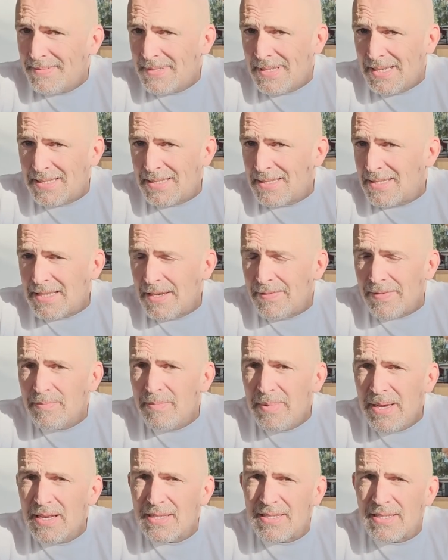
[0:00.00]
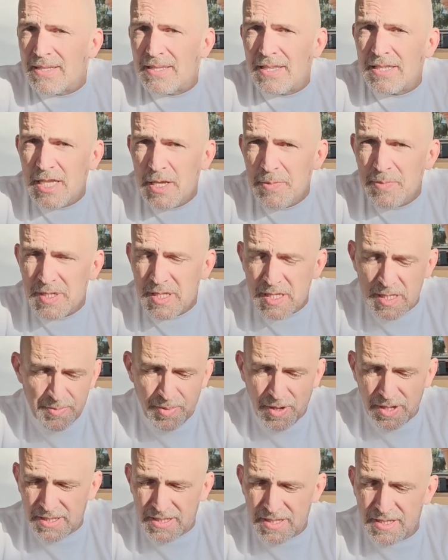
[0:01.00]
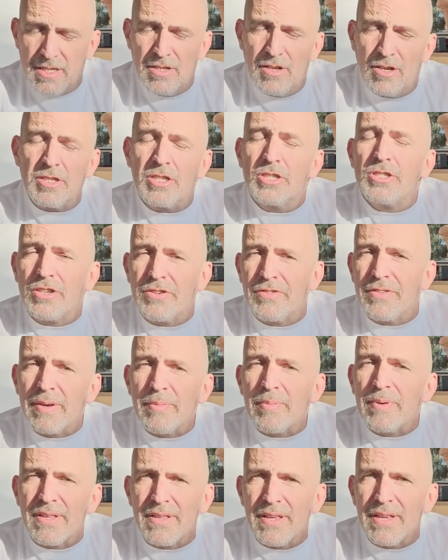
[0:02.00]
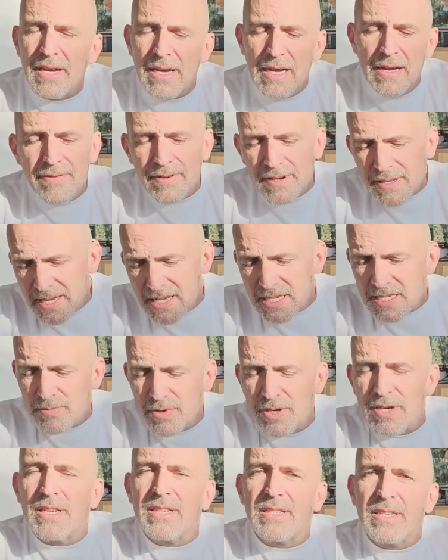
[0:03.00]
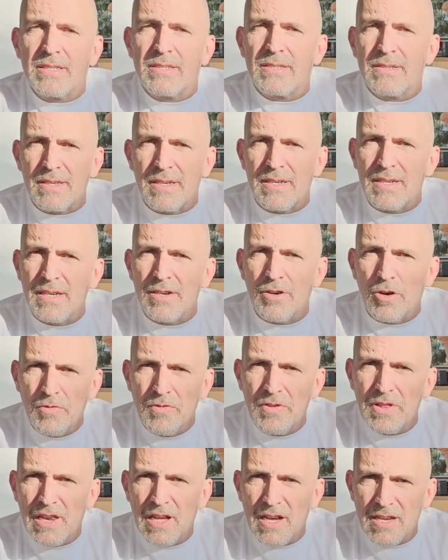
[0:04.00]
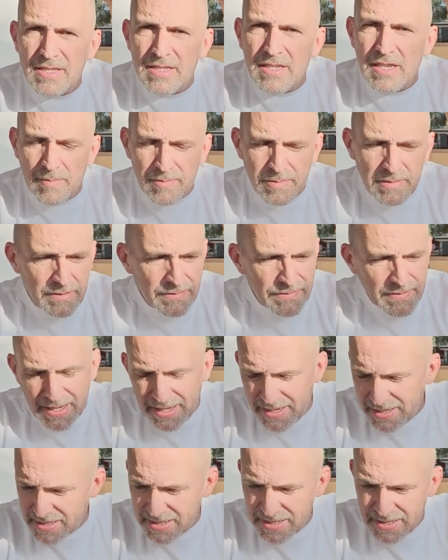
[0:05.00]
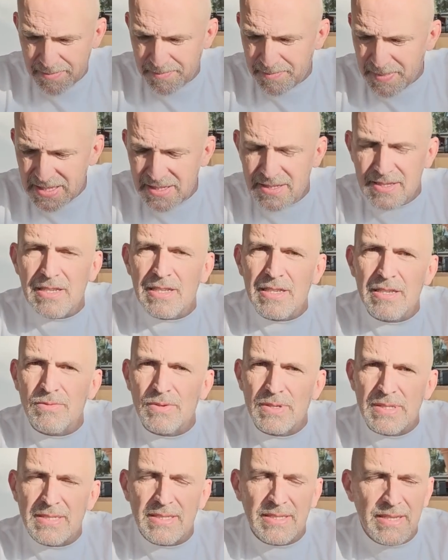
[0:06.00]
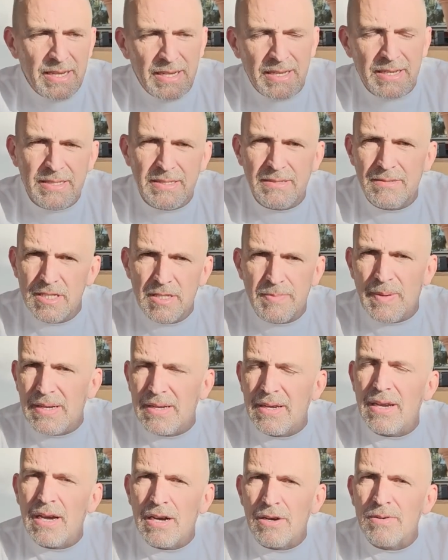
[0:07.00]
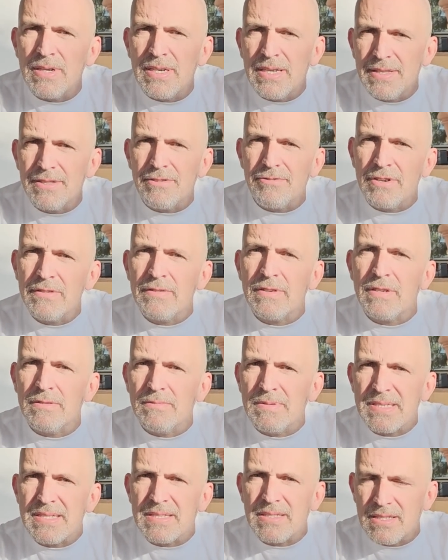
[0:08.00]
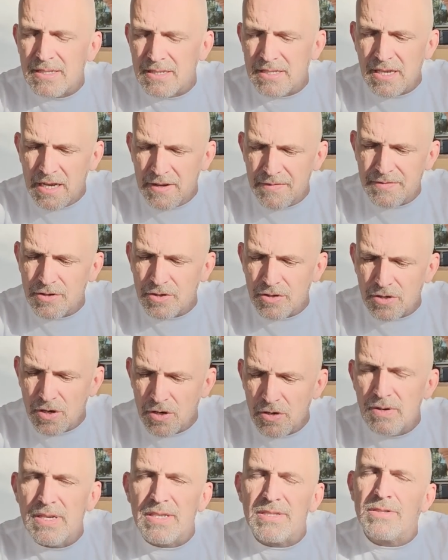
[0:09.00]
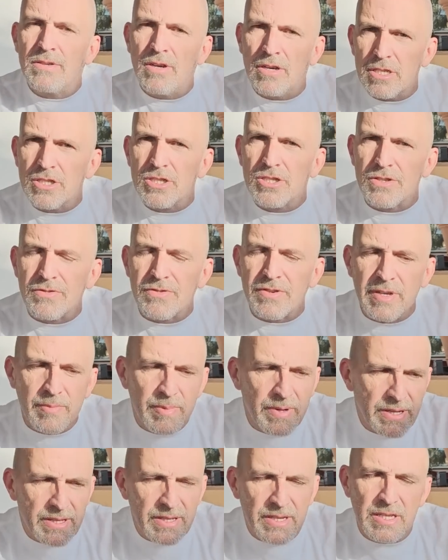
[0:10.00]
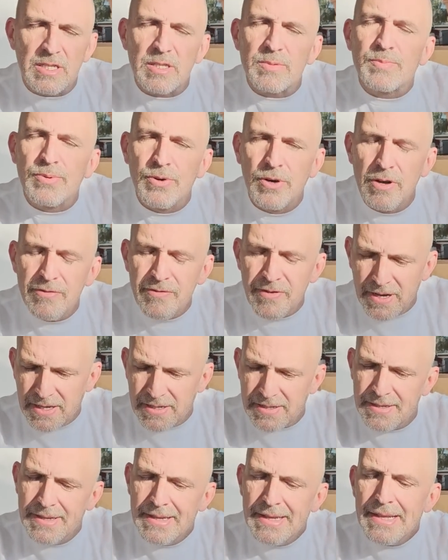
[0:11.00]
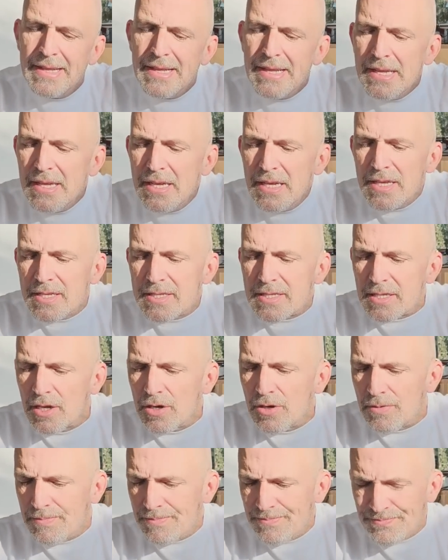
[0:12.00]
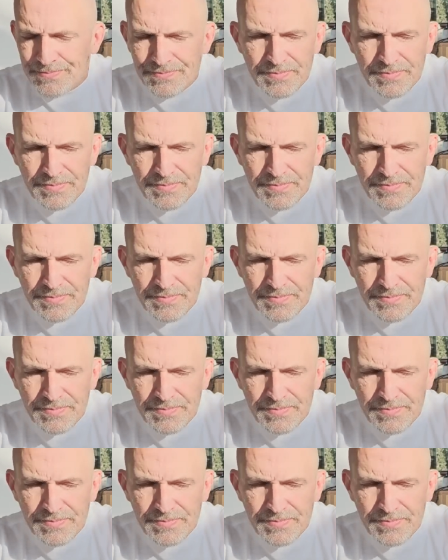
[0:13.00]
it's 7 meters at the deepest spot. It's an oxygen rebreather dive, and guess what I did over the last couple of days? Basically once a day I spent an hour in the river with the Dive Talk Go as an oxygen rebreather, and it's perfect. So